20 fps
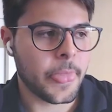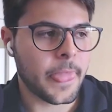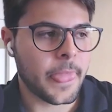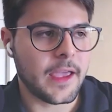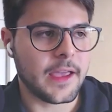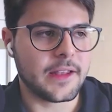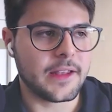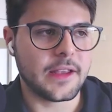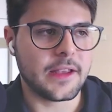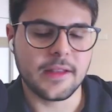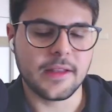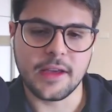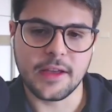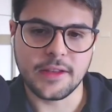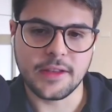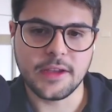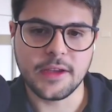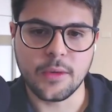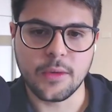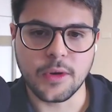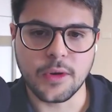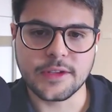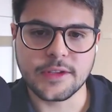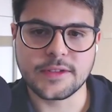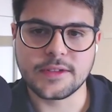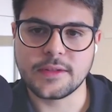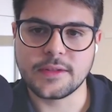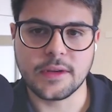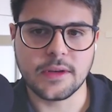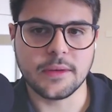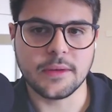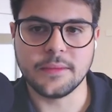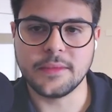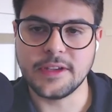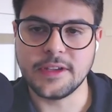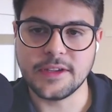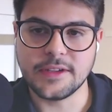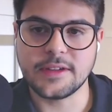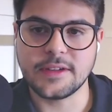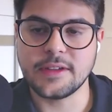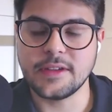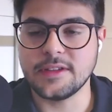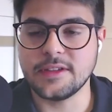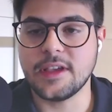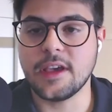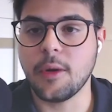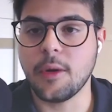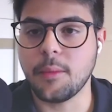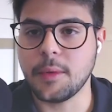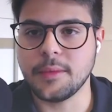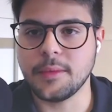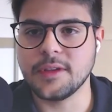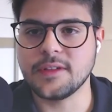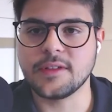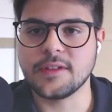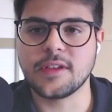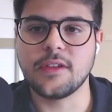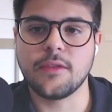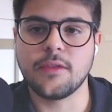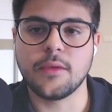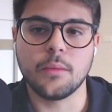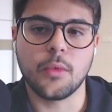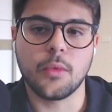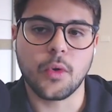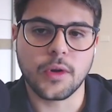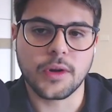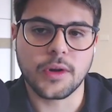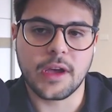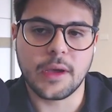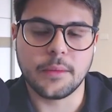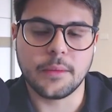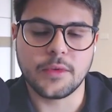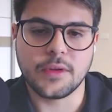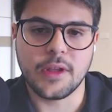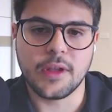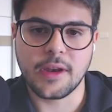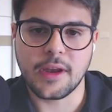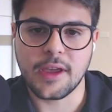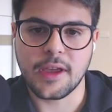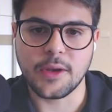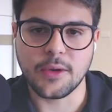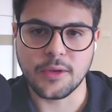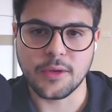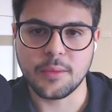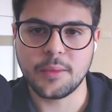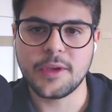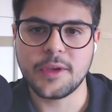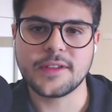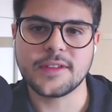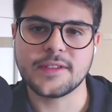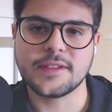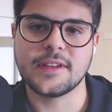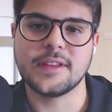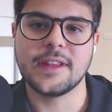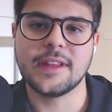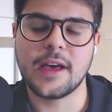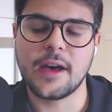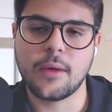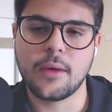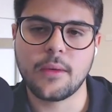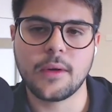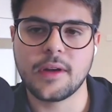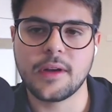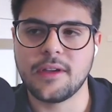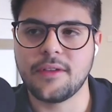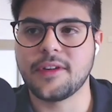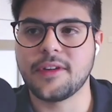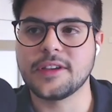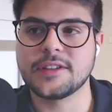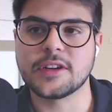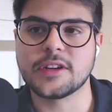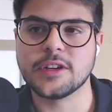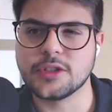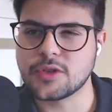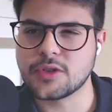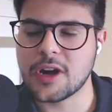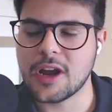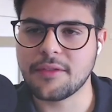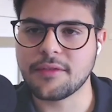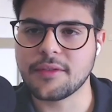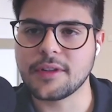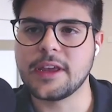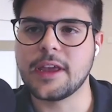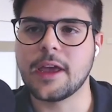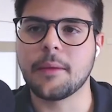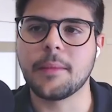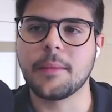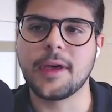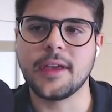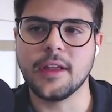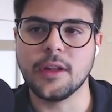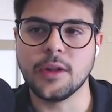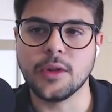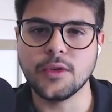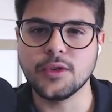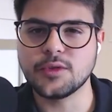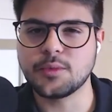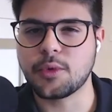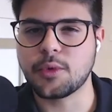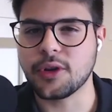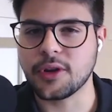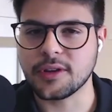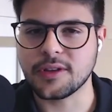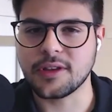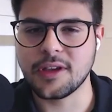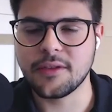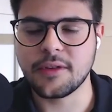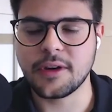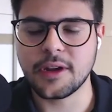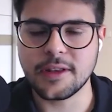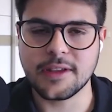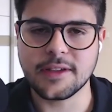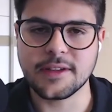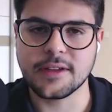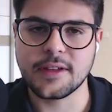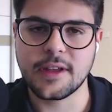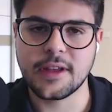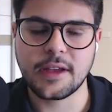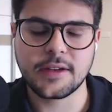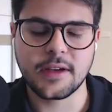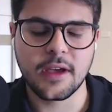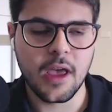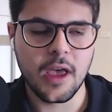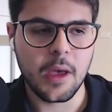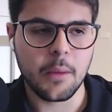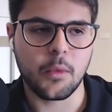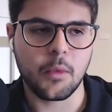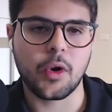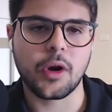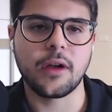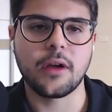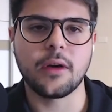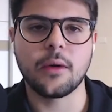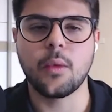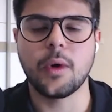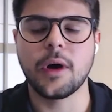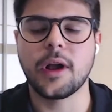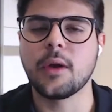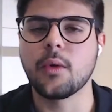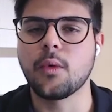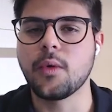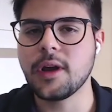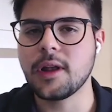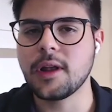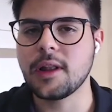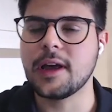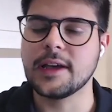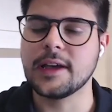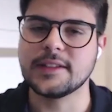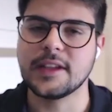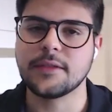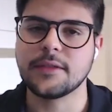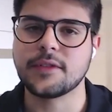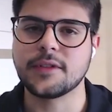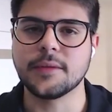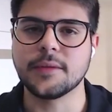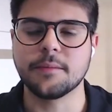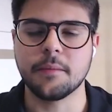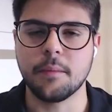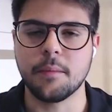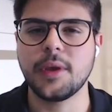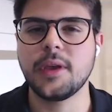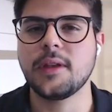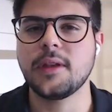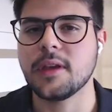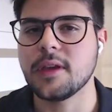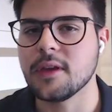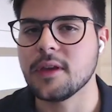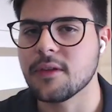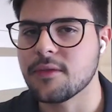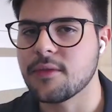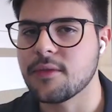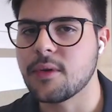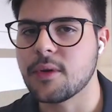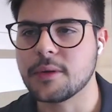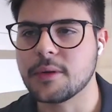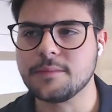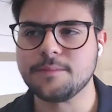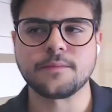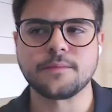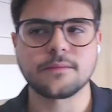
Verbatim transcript: And then the idea was um, this is helping me. This is giving me more time to dedicate on the business. And now, uh, if I start traveling, I may lose productivity, this and that. But I, what I realized after being here for,